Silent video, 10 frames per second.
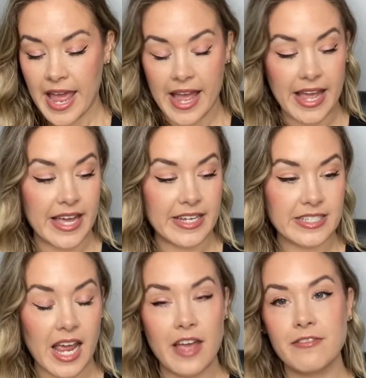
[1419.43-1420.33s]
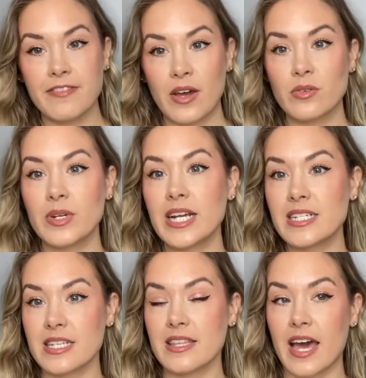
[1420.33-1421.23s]
And I found when I
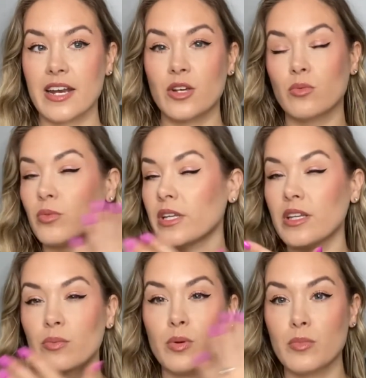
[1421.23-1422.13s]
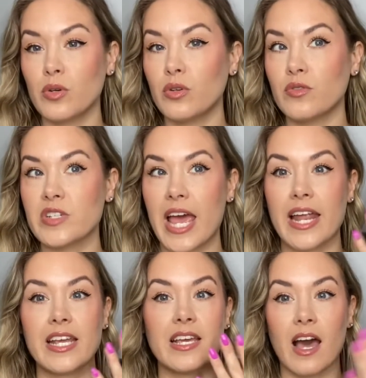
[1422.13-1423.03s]
did that, it really removed
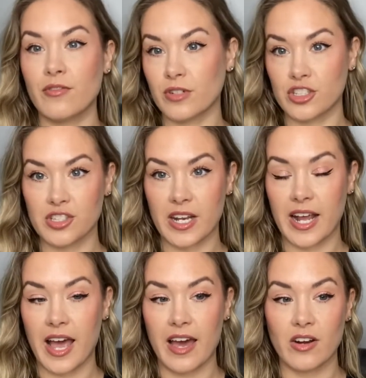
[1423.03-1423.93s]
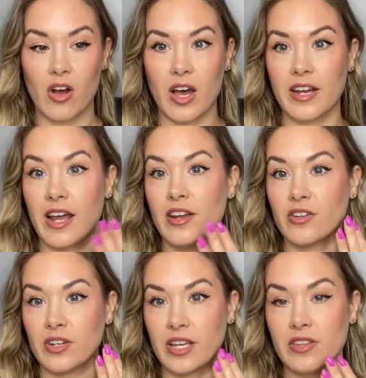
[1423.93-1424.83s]
any coverage that I had on
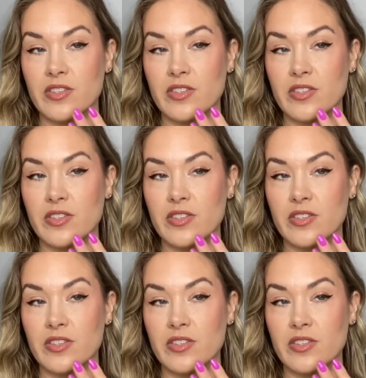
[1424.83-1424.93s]
underneath.